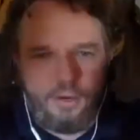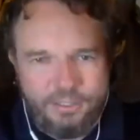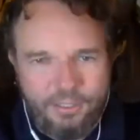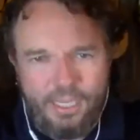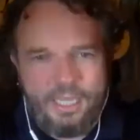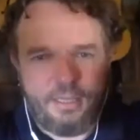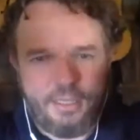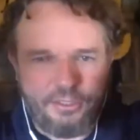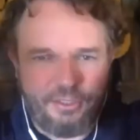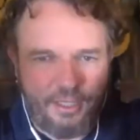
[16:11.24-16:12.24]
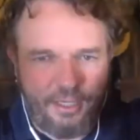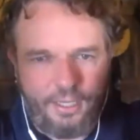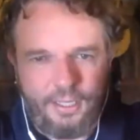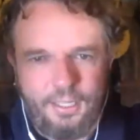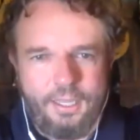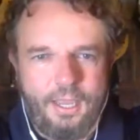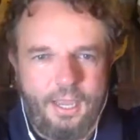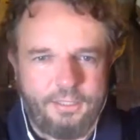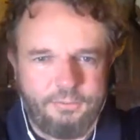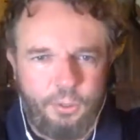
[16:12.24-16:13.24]
It's in the city
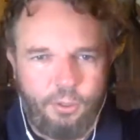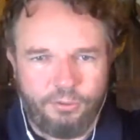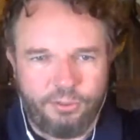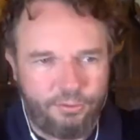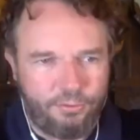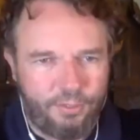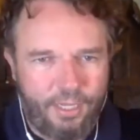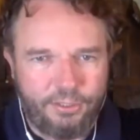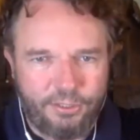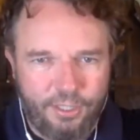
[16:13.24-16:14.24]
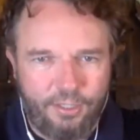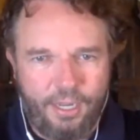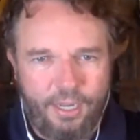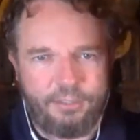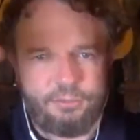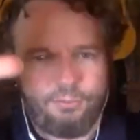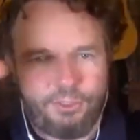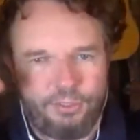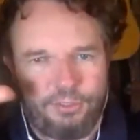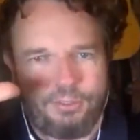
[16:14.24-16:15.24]
as opposed to like Sundance,
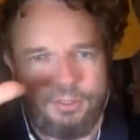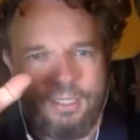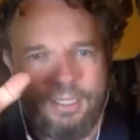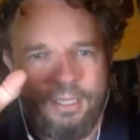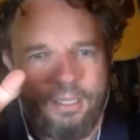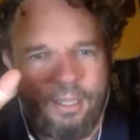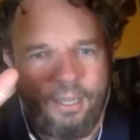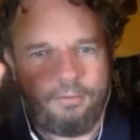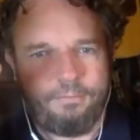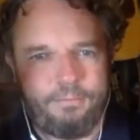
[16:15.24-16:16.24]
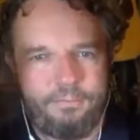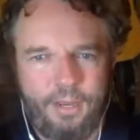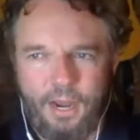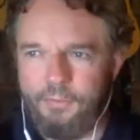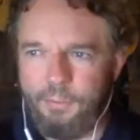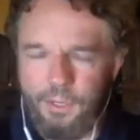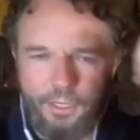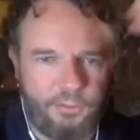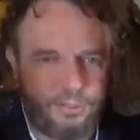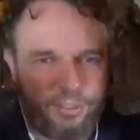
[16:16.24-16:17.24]
which is like everybody
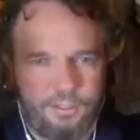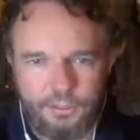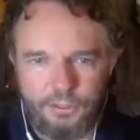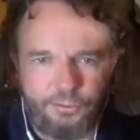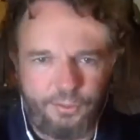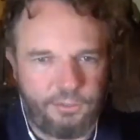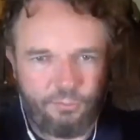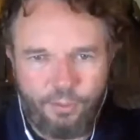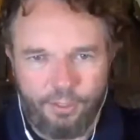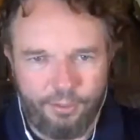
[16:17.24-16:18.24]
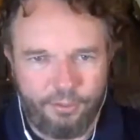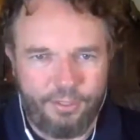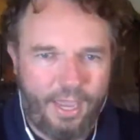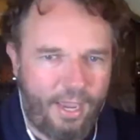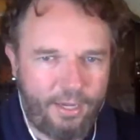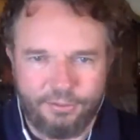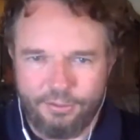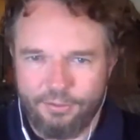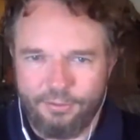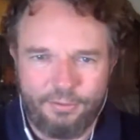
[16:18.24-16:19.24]
you see on the street is wearing their tags
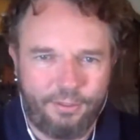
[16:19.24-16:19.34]
and yeah